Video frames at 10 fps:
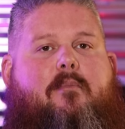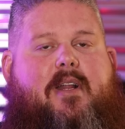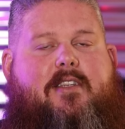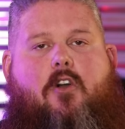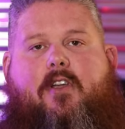
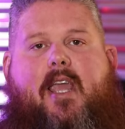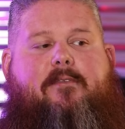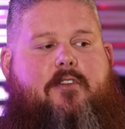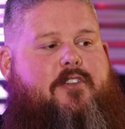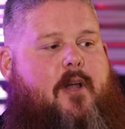but it's
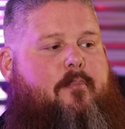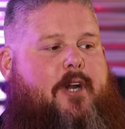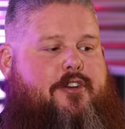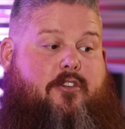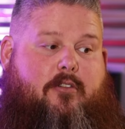okay for some
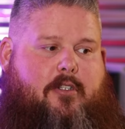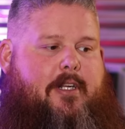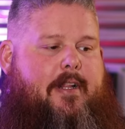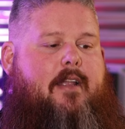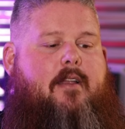pressure,
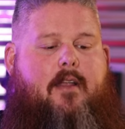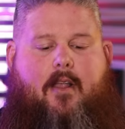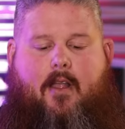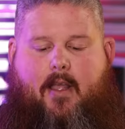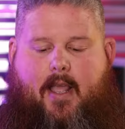clearly.
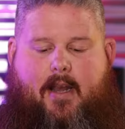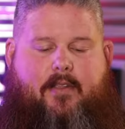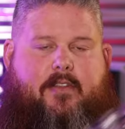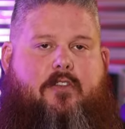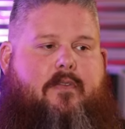And
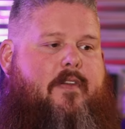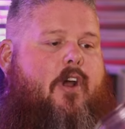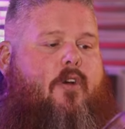it seals with an